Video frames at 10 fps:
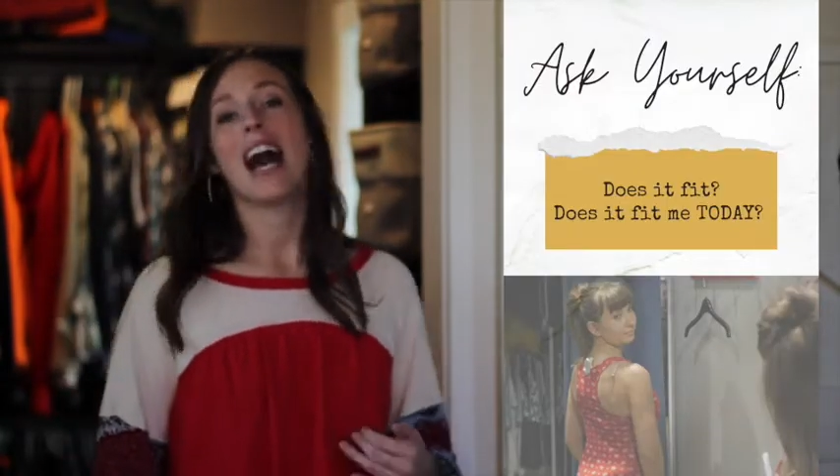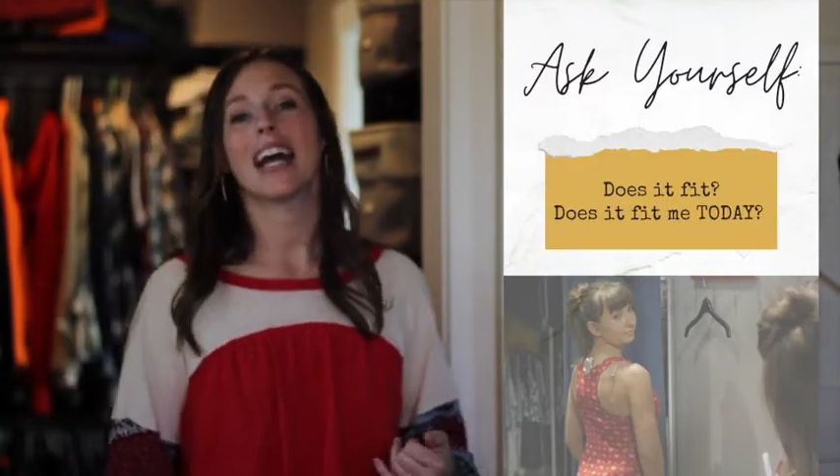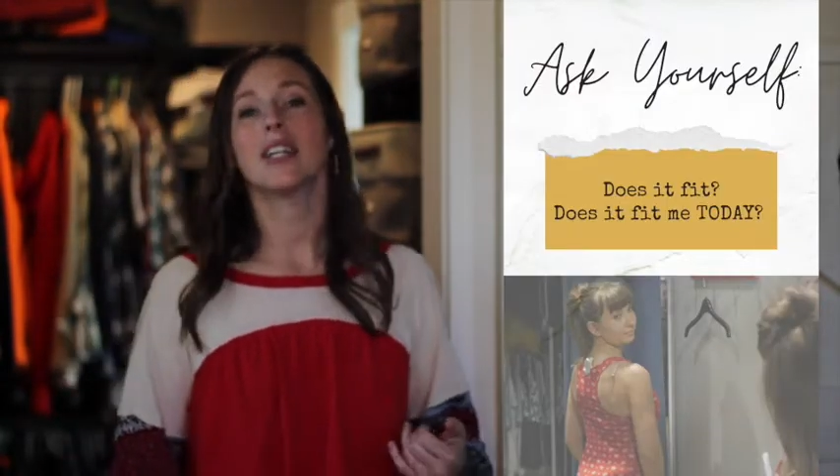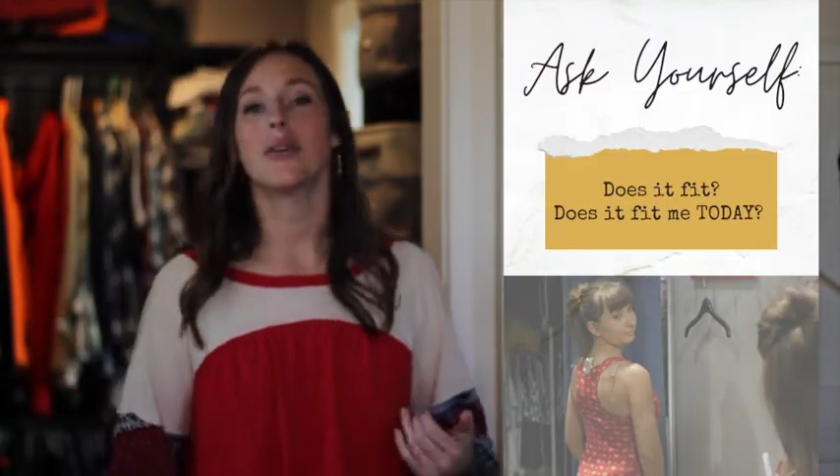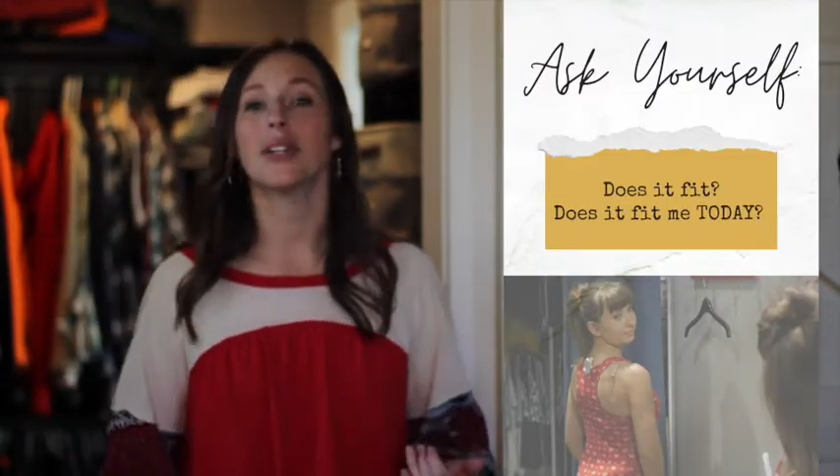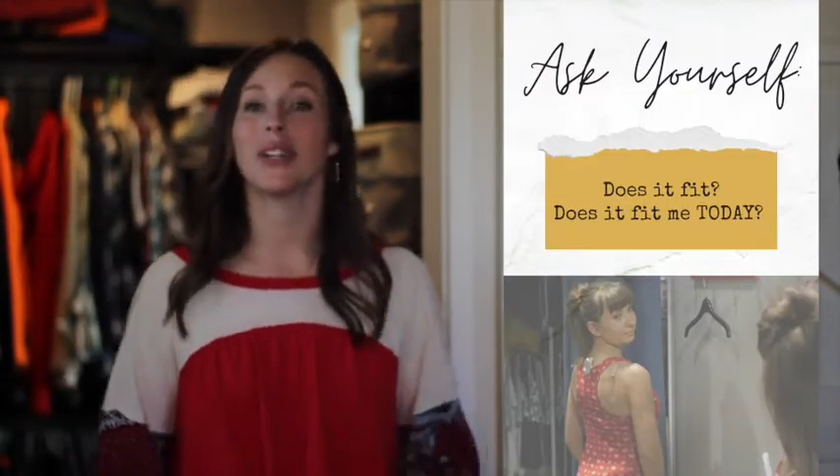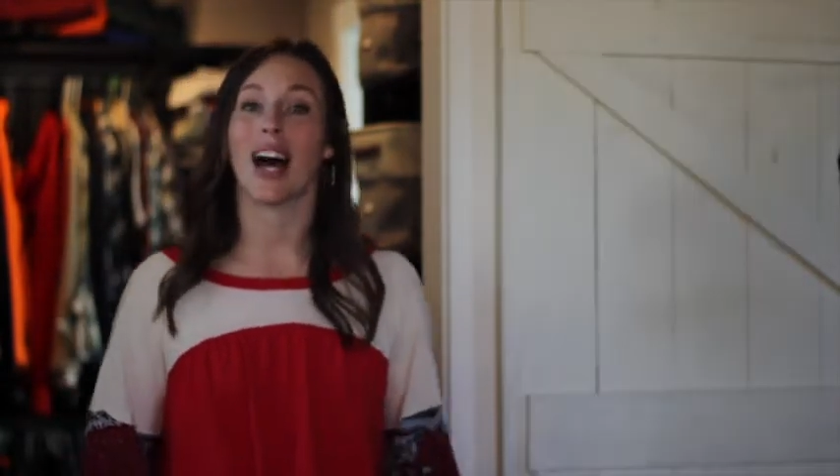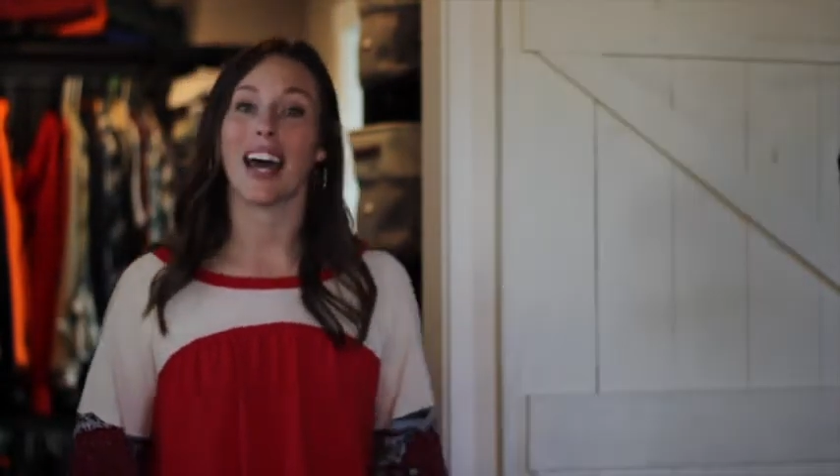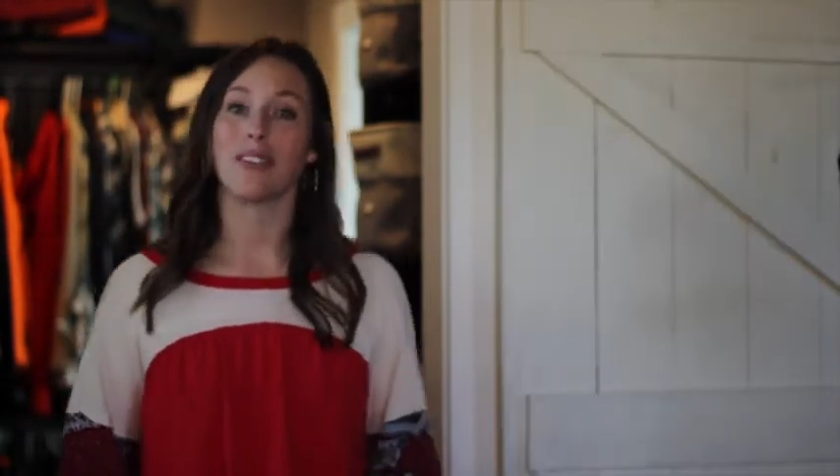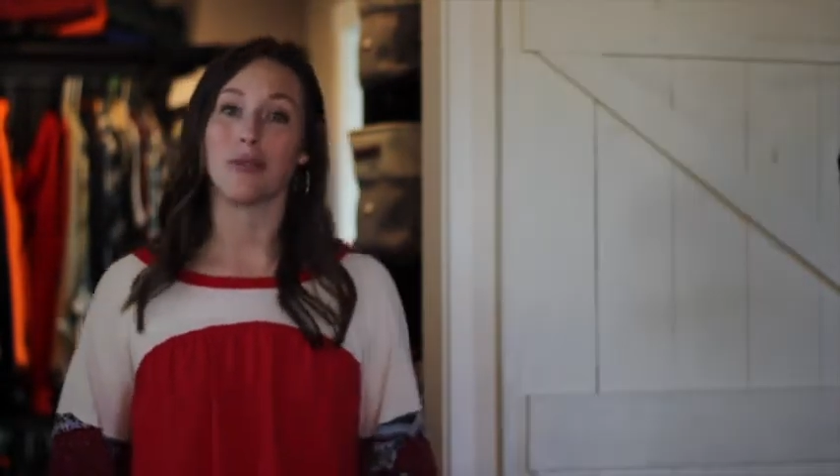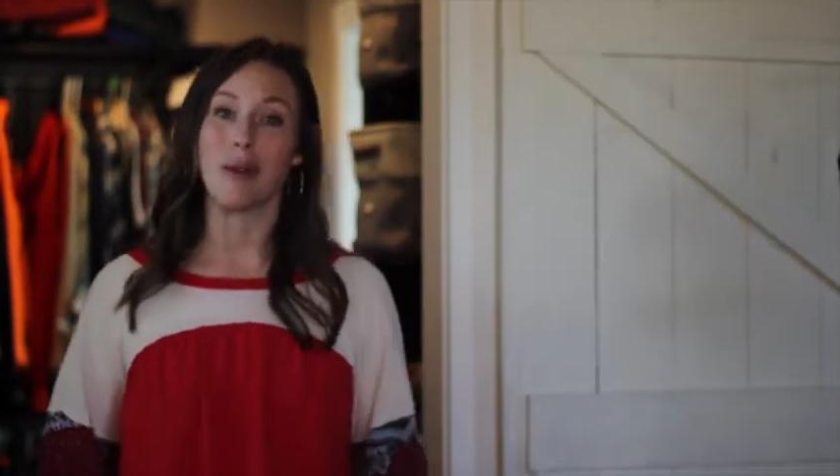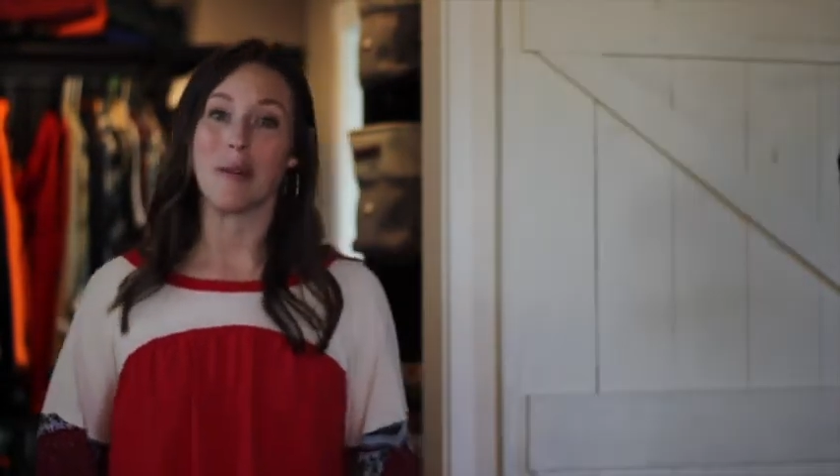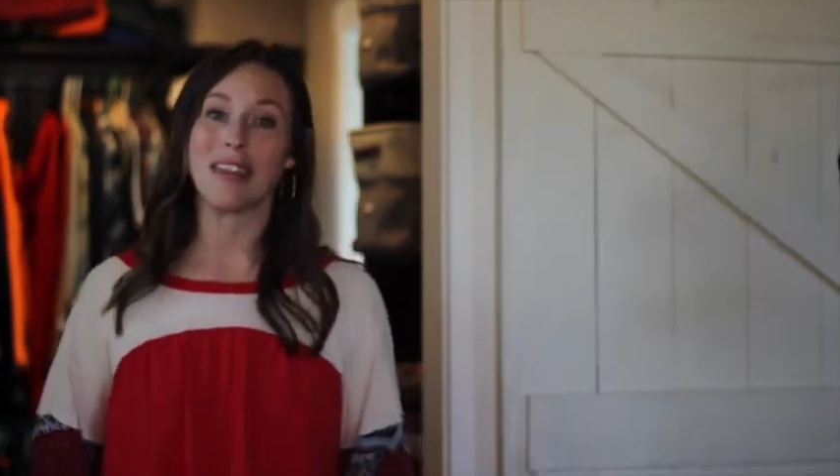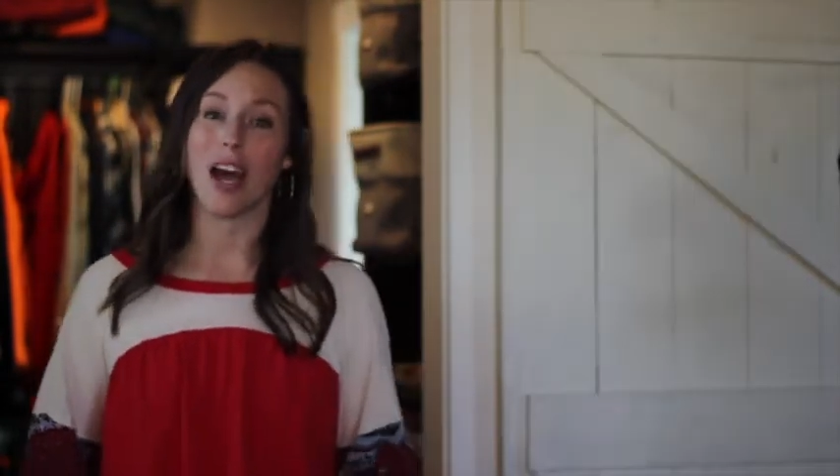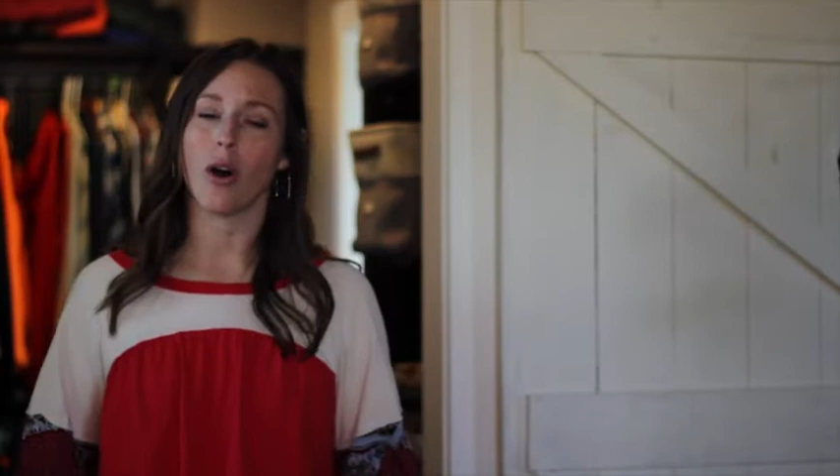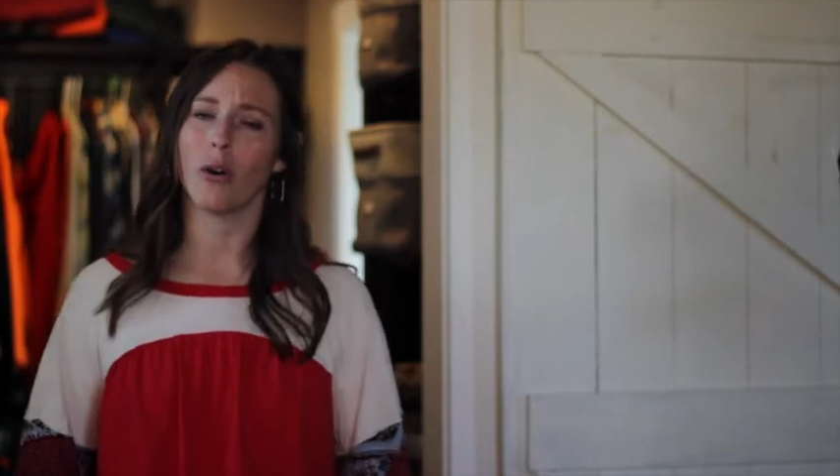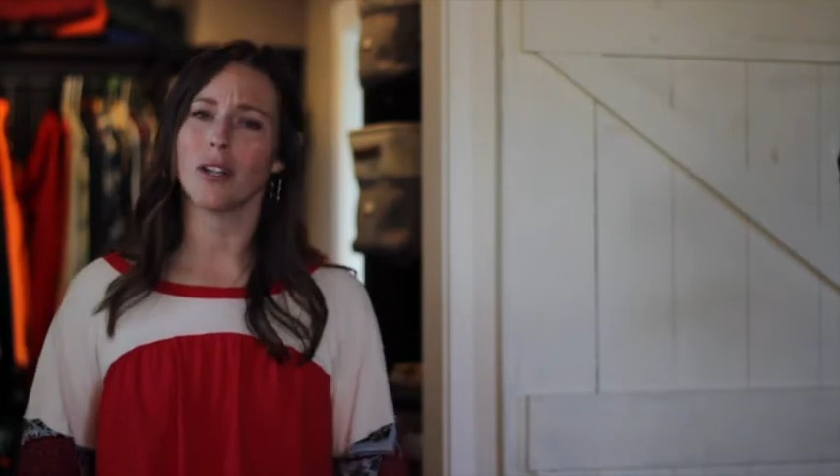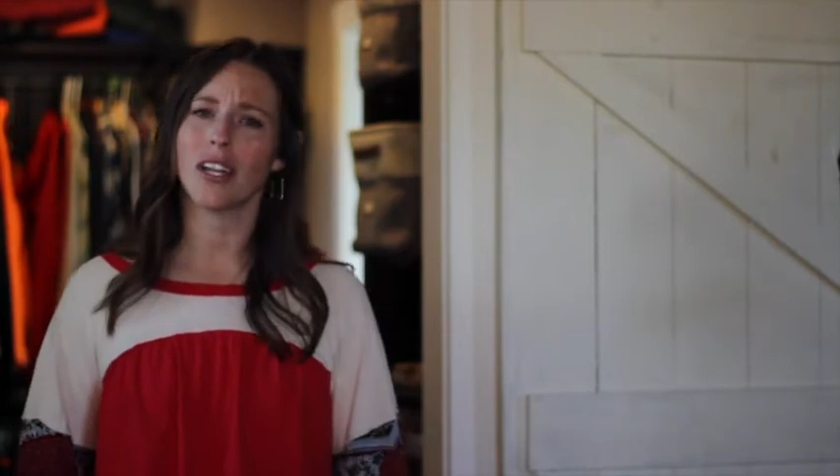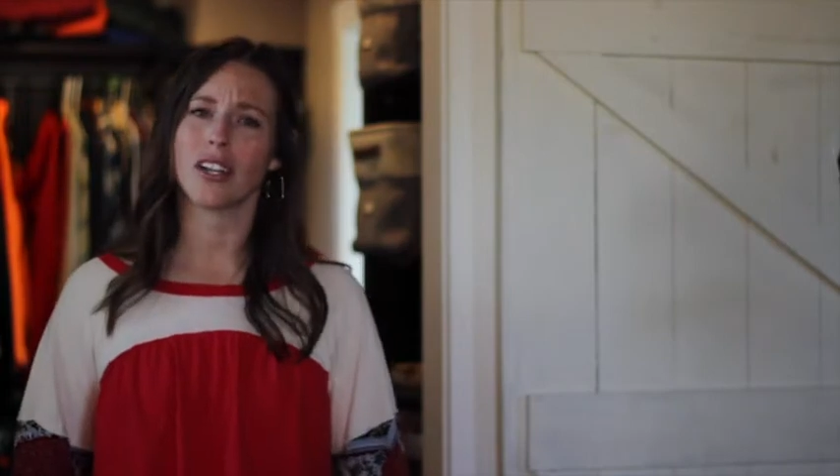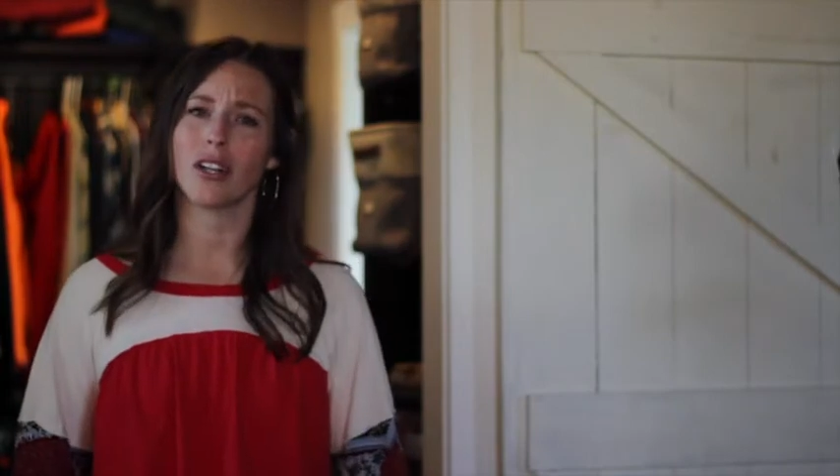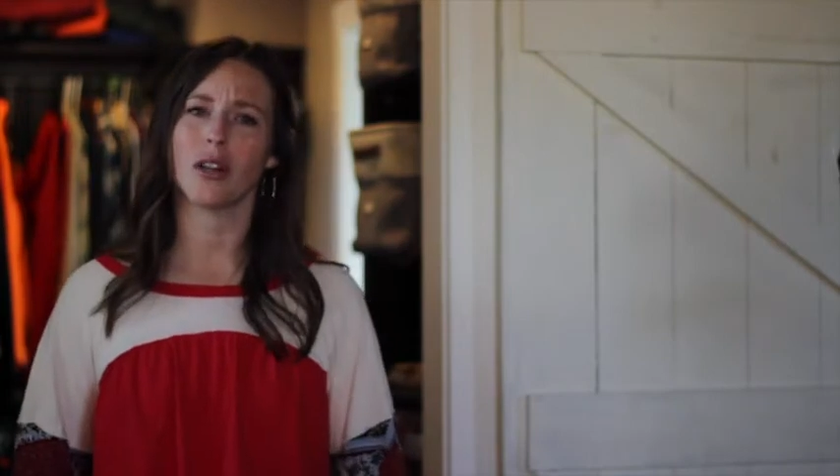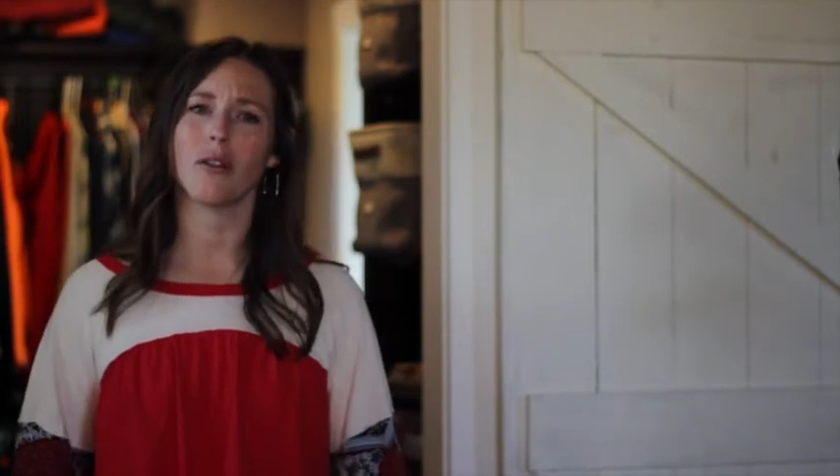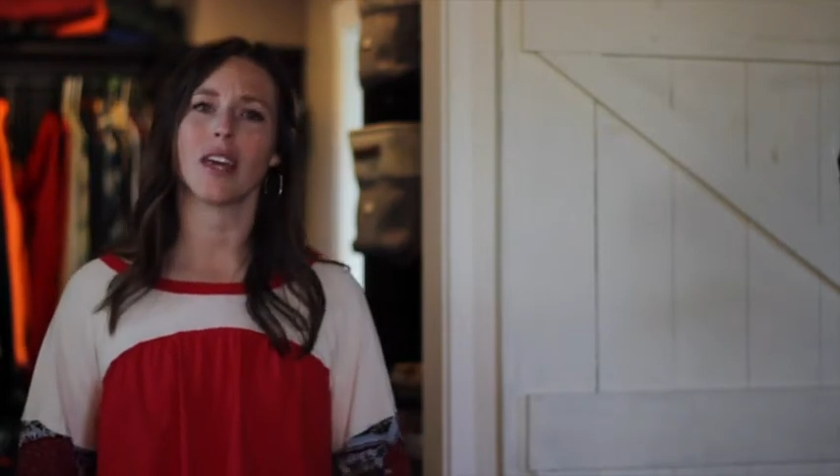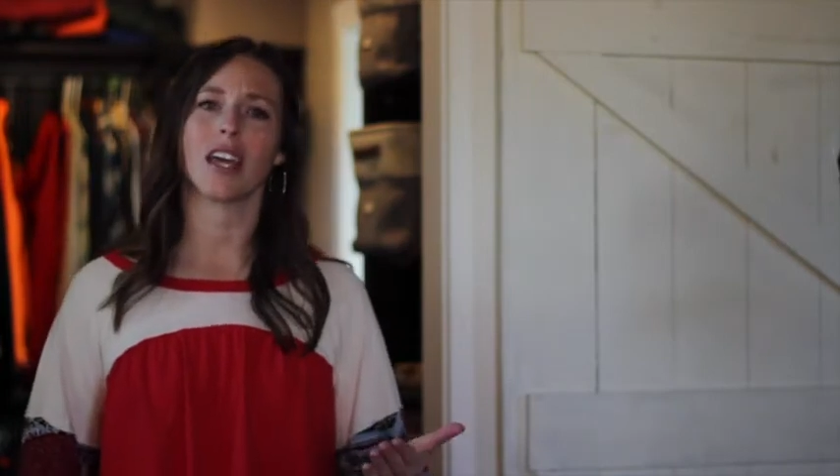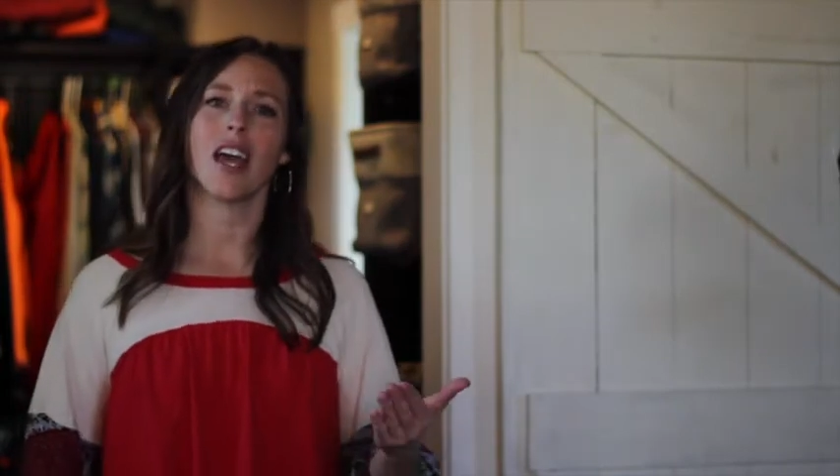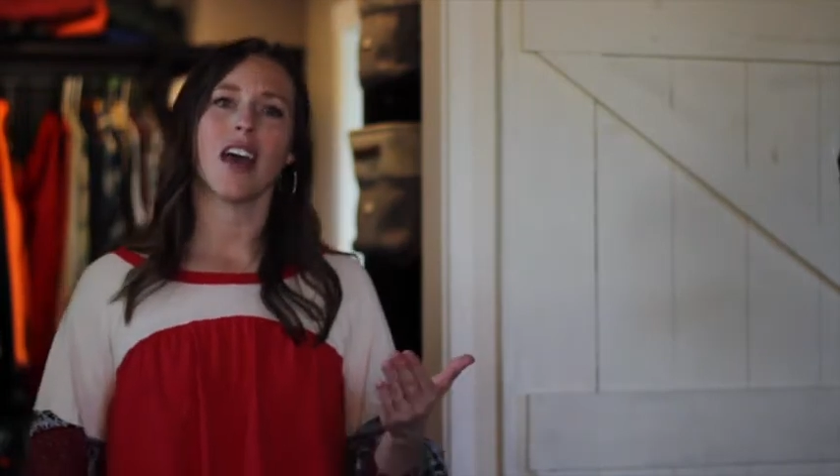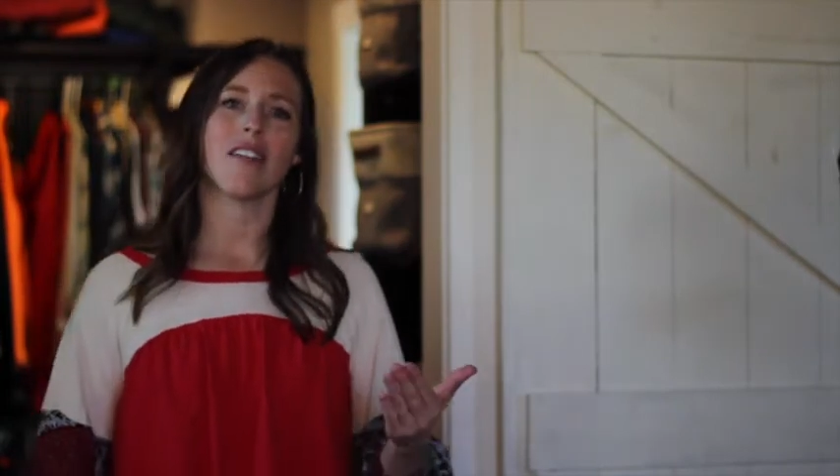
I know a lot of women that hold on to clothing